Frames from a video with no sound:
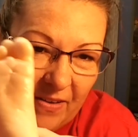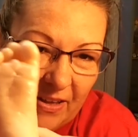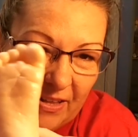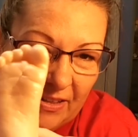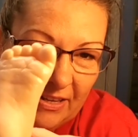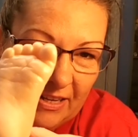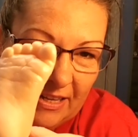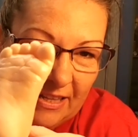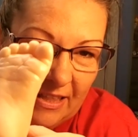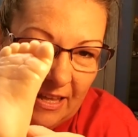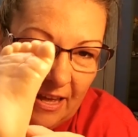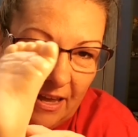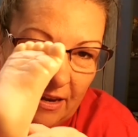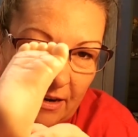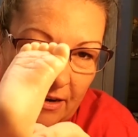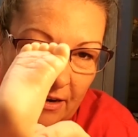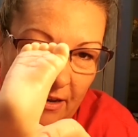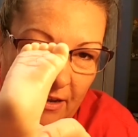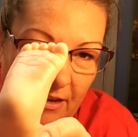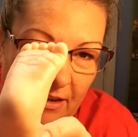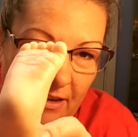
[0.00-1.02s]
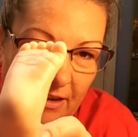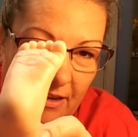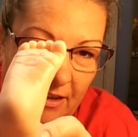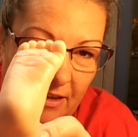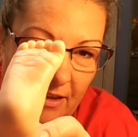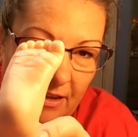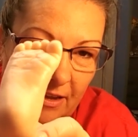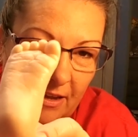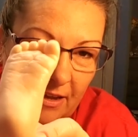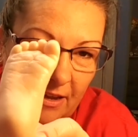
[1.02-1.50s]
But look at that.
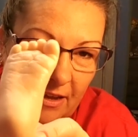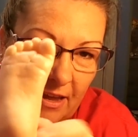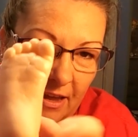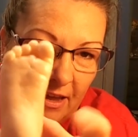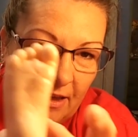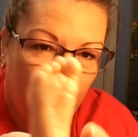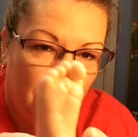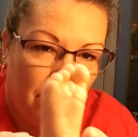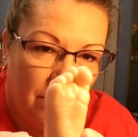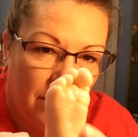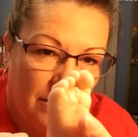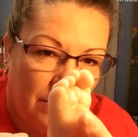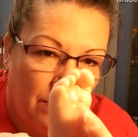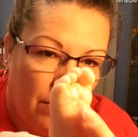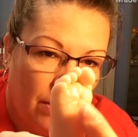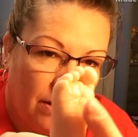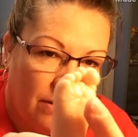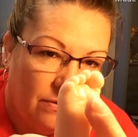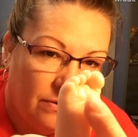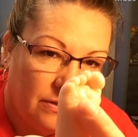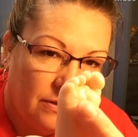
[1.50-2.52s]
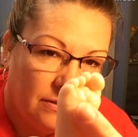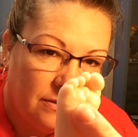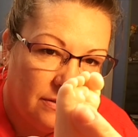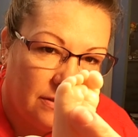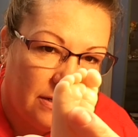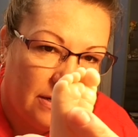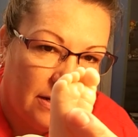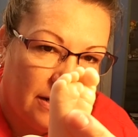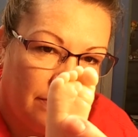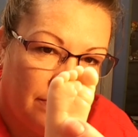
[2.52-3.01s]
Bonnie Brown
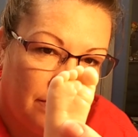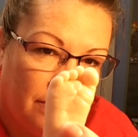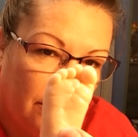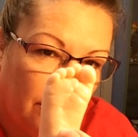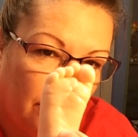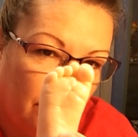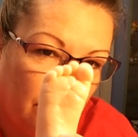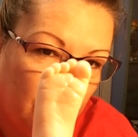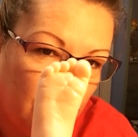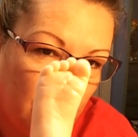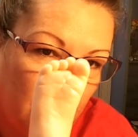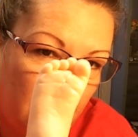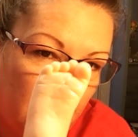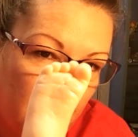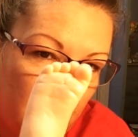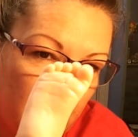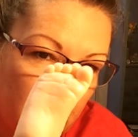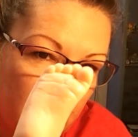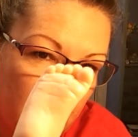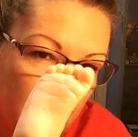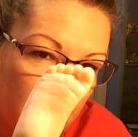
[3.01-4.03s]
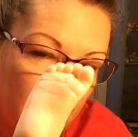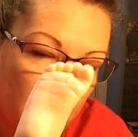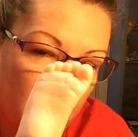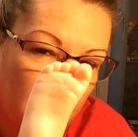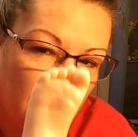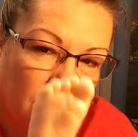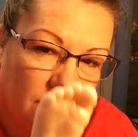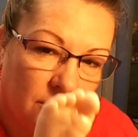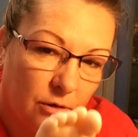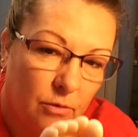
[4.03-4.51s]
is an absolute genius.
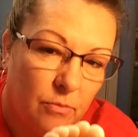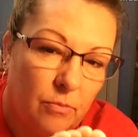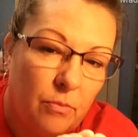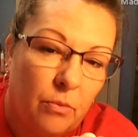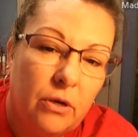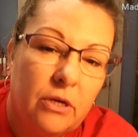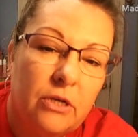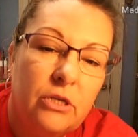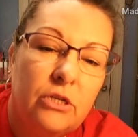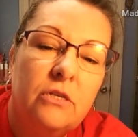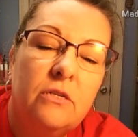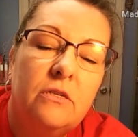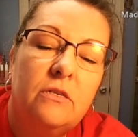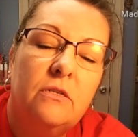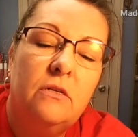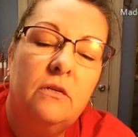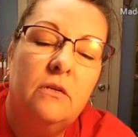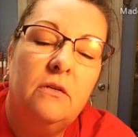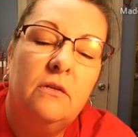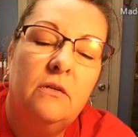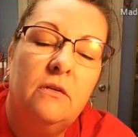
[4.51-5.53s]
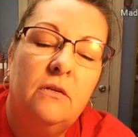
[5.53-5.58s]
She's precious.